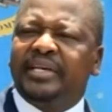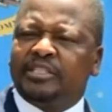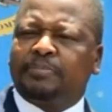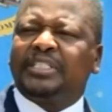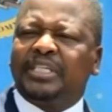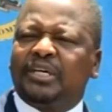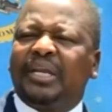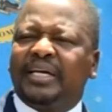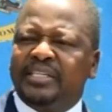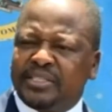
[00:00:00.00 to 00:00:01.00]
In this
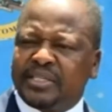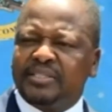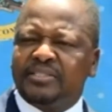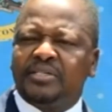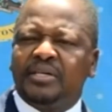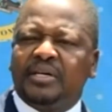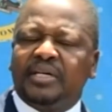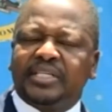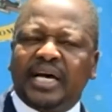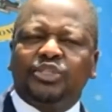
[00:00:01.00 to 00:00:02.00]
particular instance,
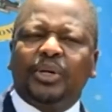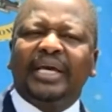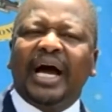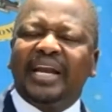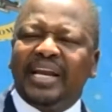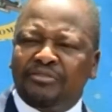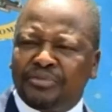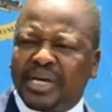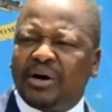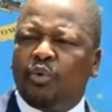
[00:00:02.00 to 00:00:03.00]
is actually an
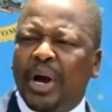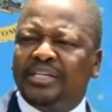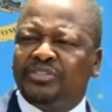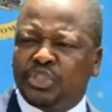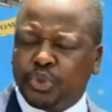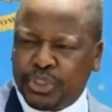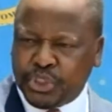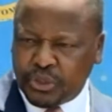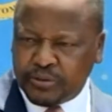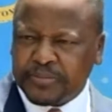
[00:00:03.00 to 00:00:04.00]
Africa-wide
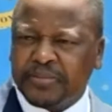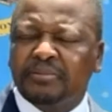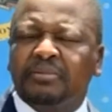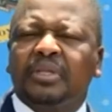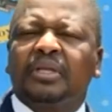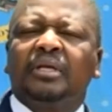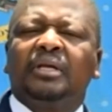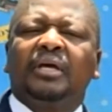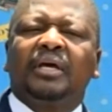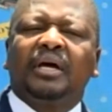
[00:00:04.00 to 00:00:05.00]
situation.
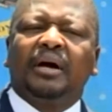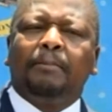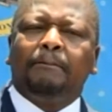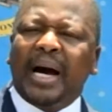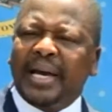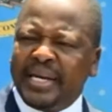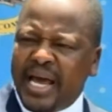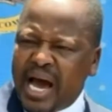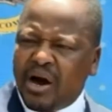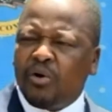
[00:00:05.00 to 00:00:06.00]

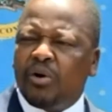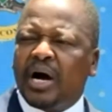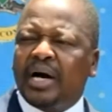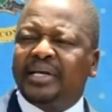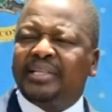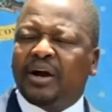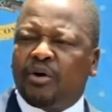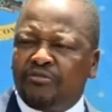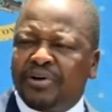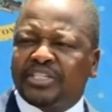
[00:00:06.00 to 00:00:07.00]
By now, under
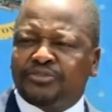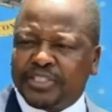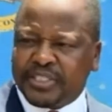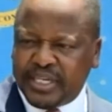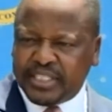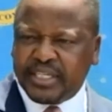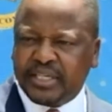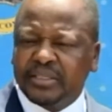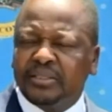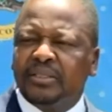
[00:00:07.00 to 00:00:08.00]
the COVAX
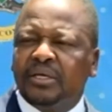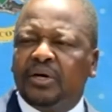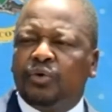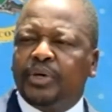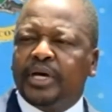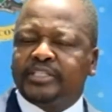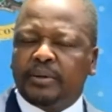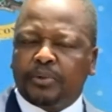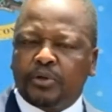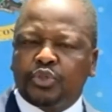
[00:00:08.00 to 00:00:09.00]
facility, we
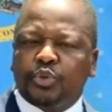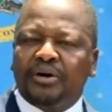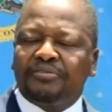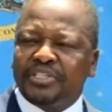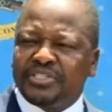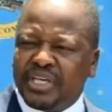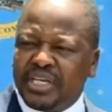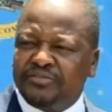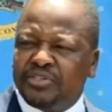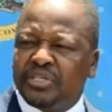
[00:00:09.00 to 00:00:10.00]
are supposed to have
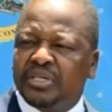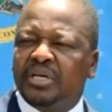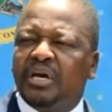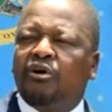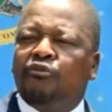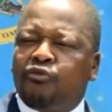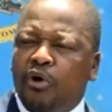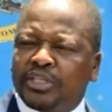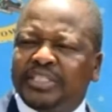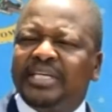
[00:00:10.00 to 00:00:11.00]
received
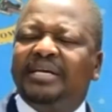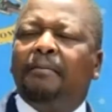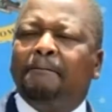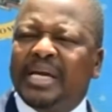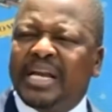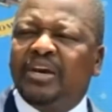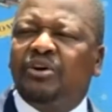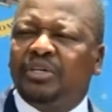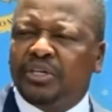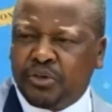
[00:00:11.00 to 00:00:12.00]
40
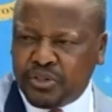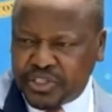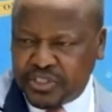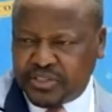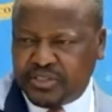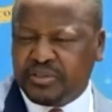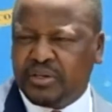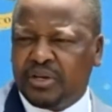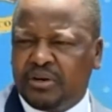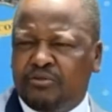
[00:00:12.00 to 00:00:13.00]
million
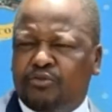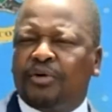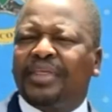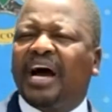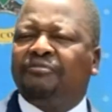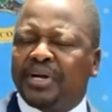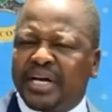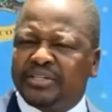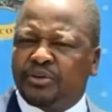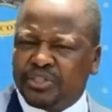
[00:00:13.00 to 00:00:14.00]
doses for the
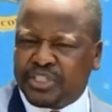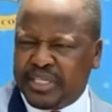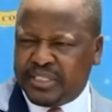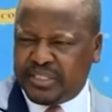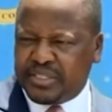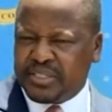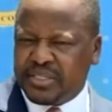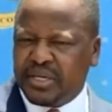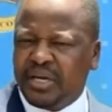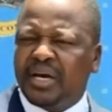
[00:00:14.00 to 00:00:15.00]
African continent.